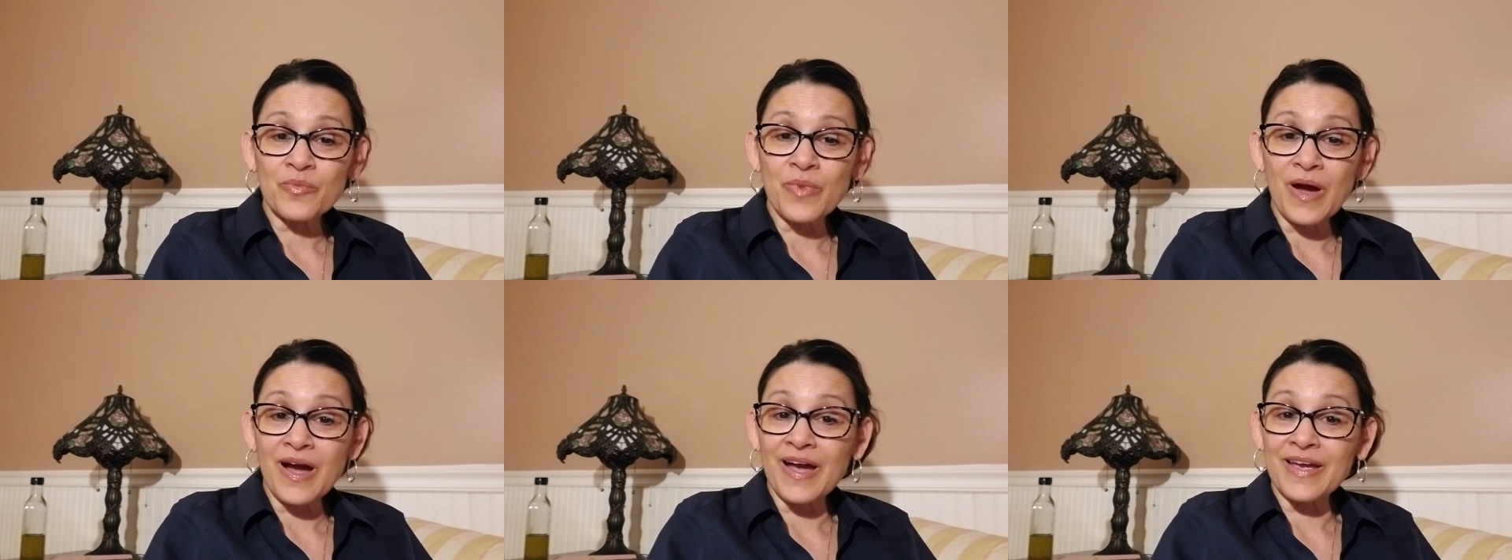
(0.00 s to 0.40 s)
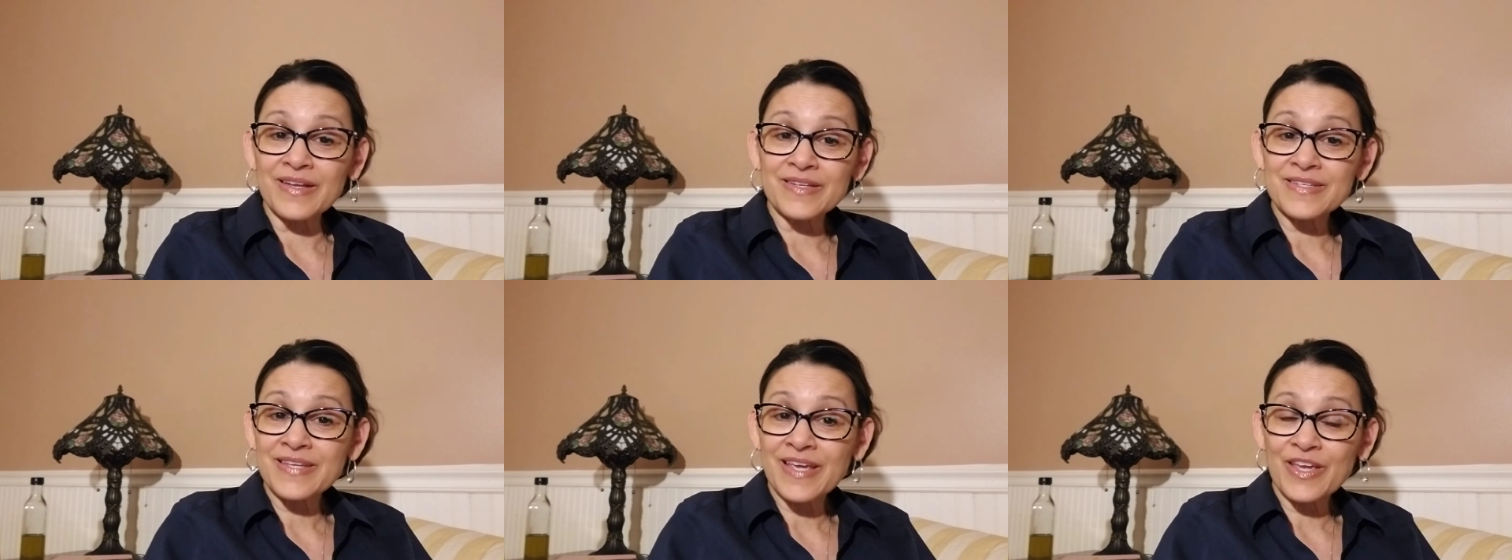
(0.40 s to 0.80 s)
by
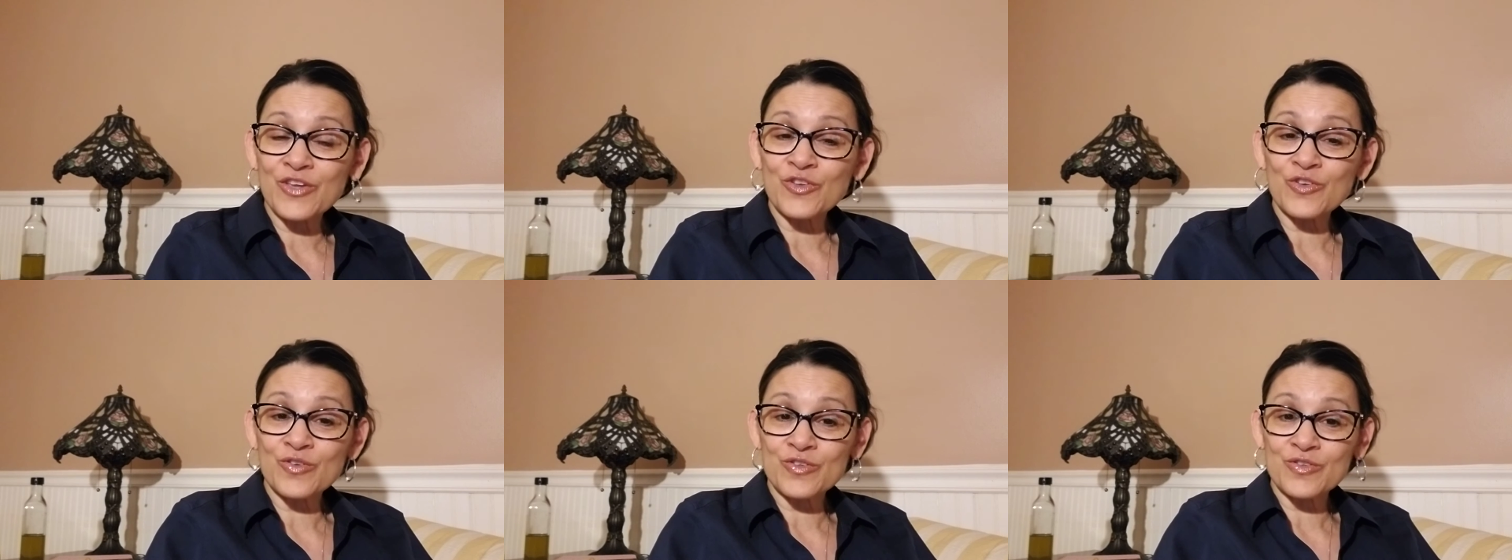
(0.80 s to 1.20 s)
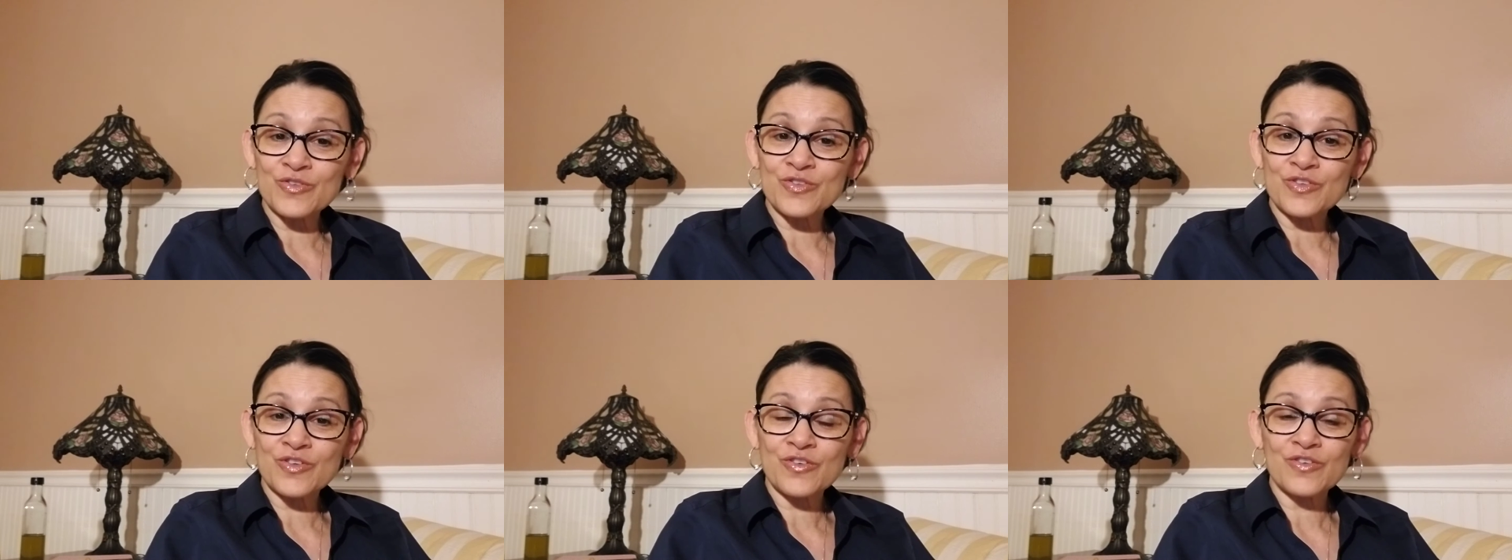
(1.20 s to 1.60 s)
taking her to
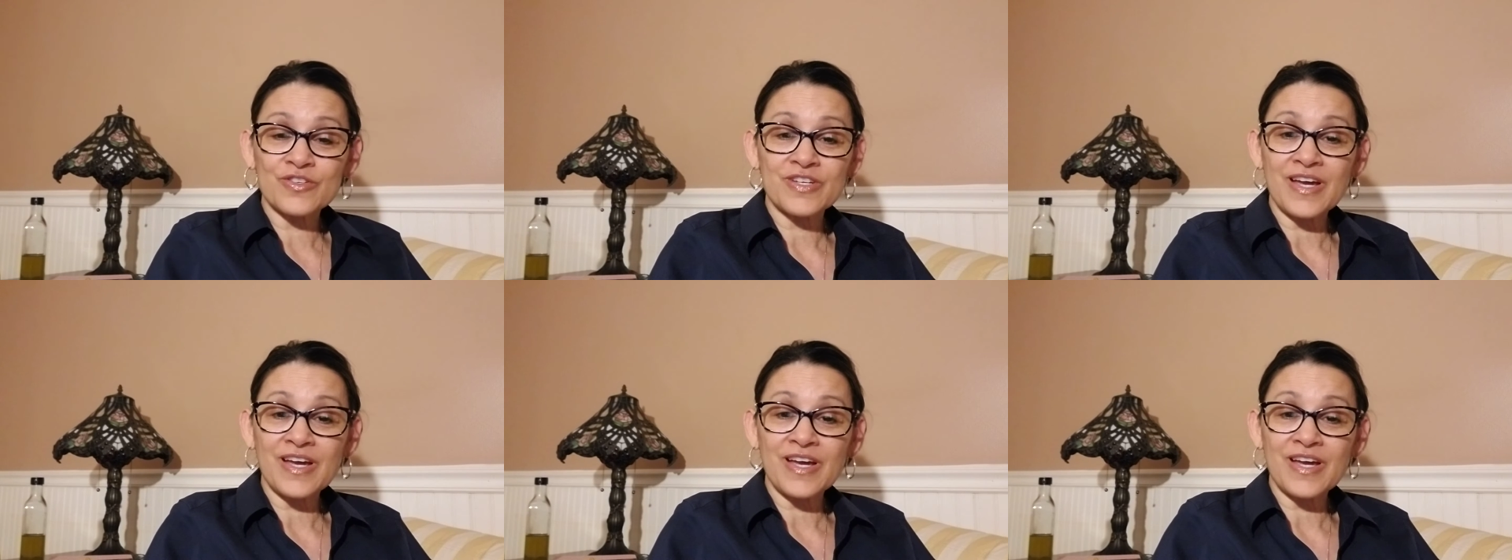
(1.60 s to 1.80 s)
church.